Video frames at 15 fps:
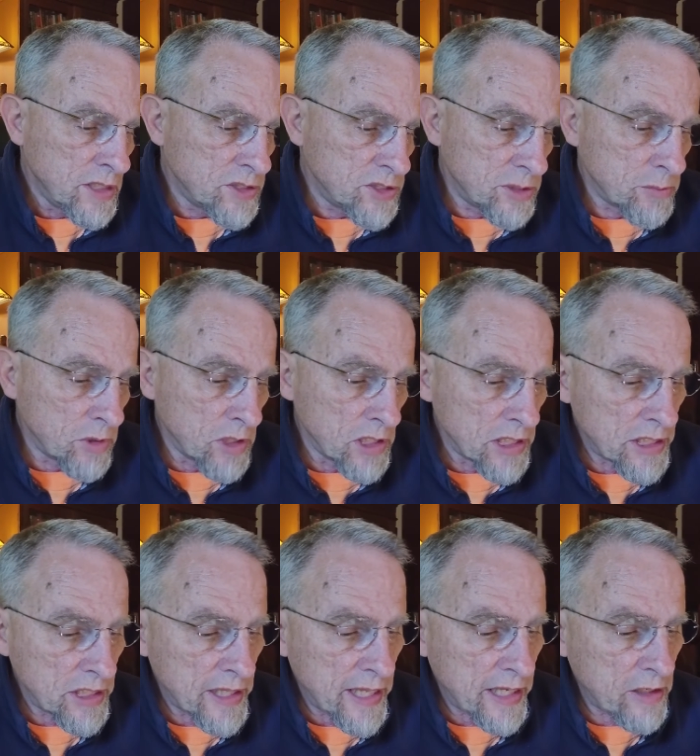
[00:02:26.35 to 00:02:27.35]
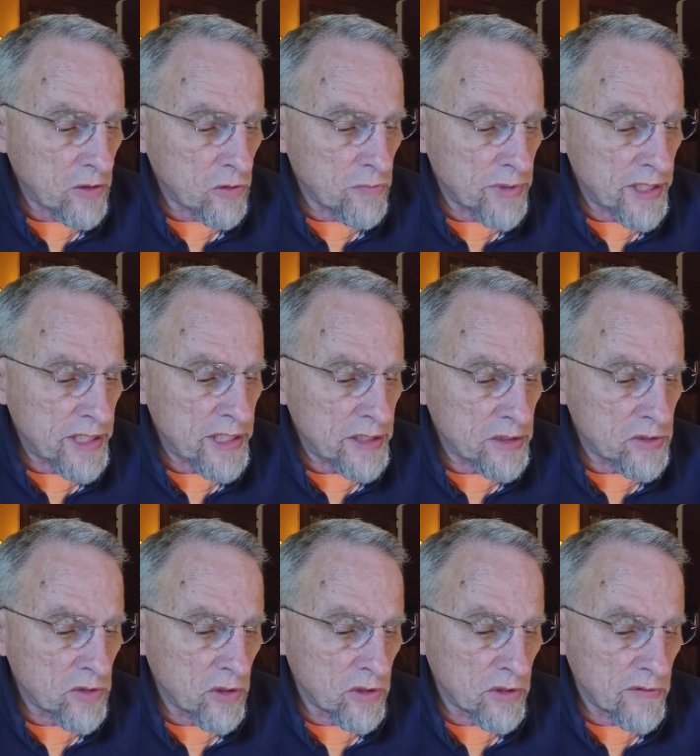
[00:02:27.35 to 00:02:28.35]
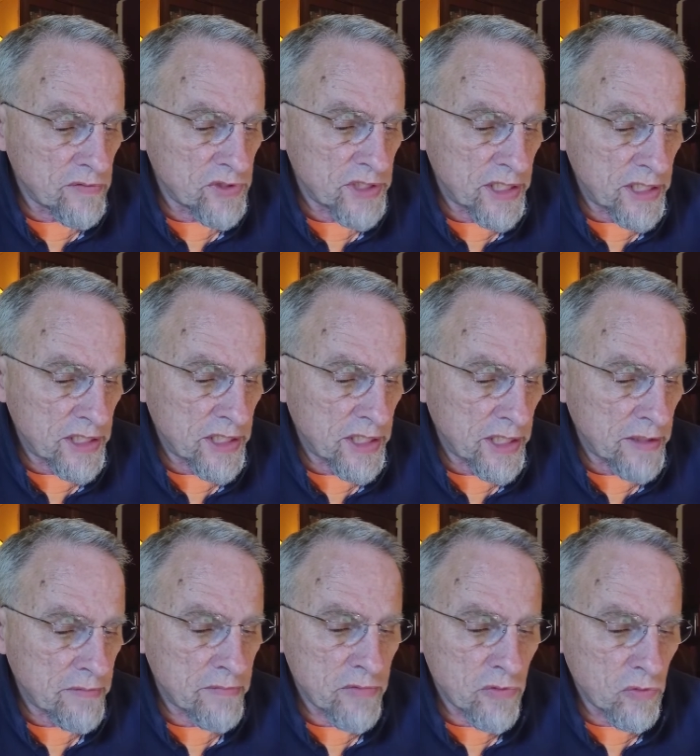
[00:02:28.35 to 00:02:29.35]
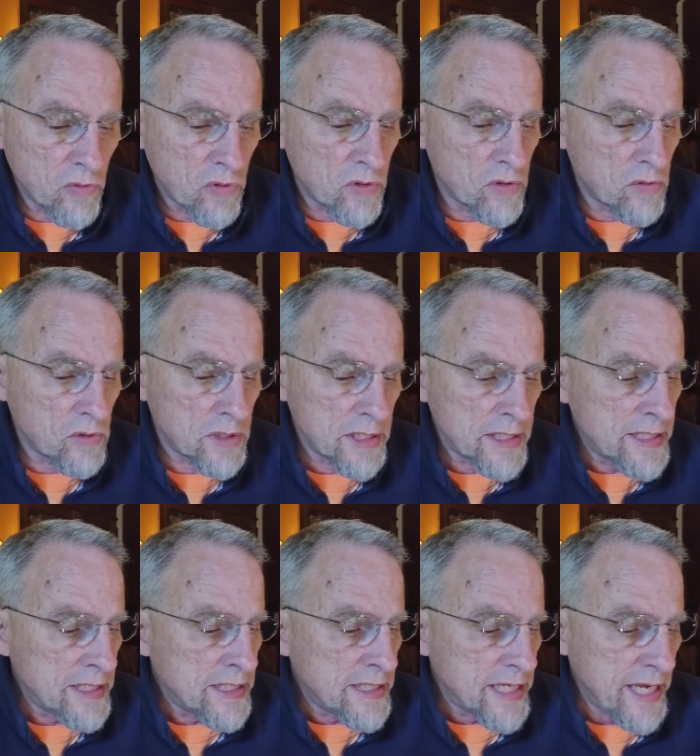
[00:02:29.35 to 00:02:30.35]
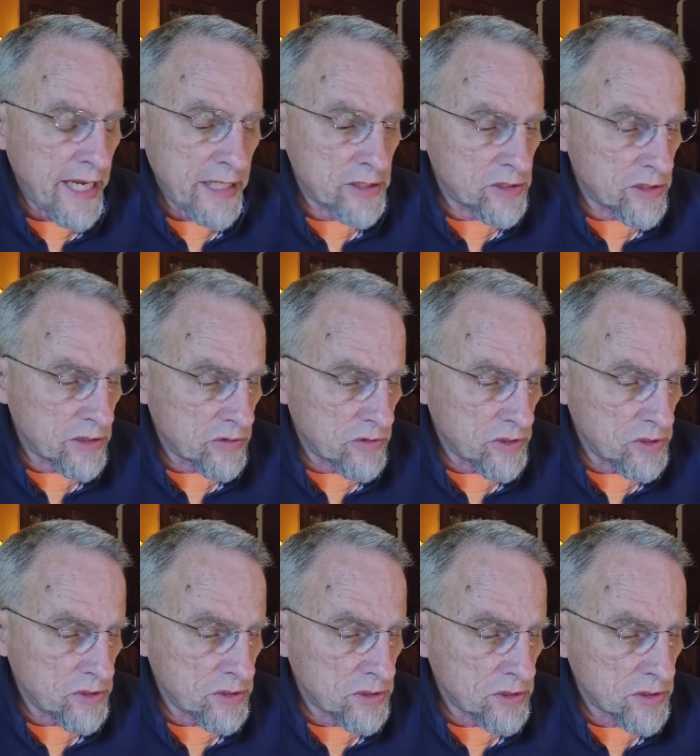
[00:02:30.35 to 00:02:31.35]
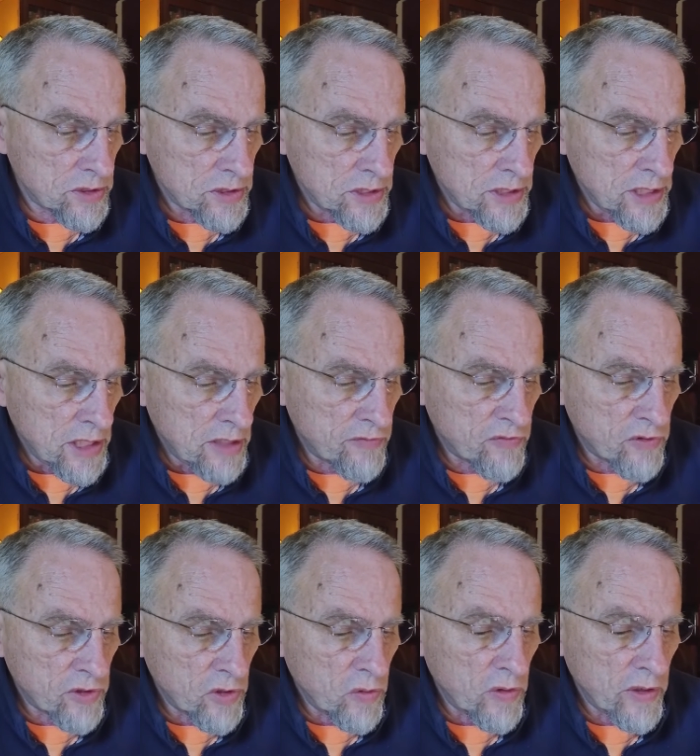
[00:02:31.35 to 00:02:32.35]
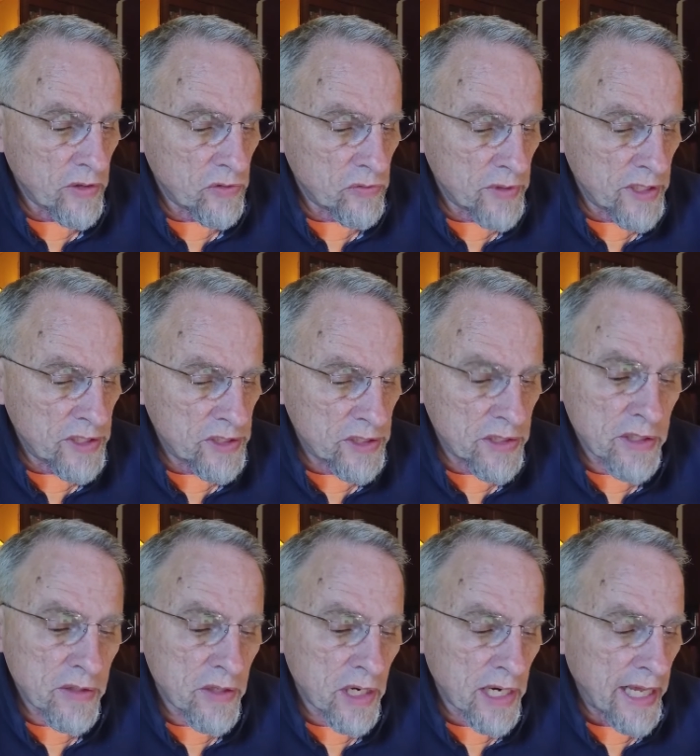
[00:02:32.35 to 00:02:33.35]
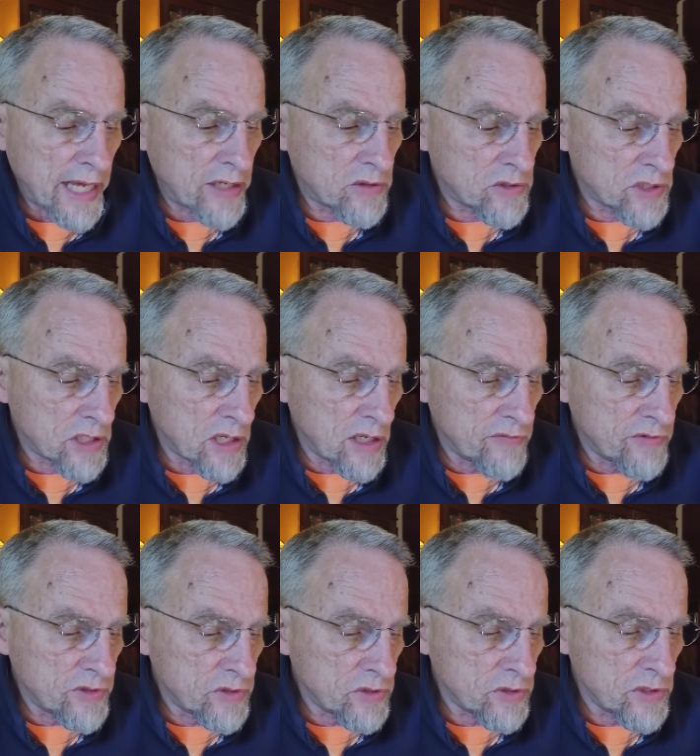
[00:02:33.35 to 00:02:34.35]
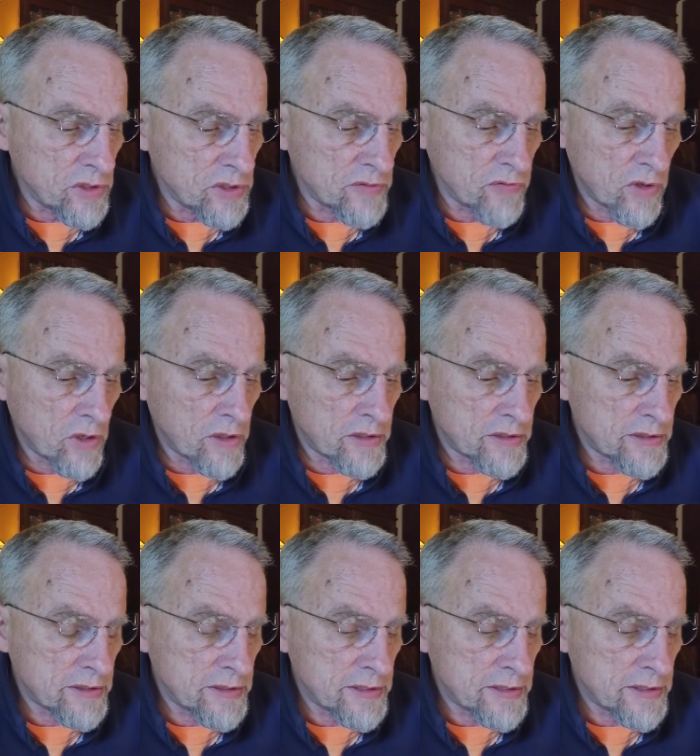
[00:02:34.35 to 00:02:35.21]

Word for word: Similarly, that obedient daughter of St. Cain, the world, hates the Christians, and for no other reason than the latter's love and goodness of heart.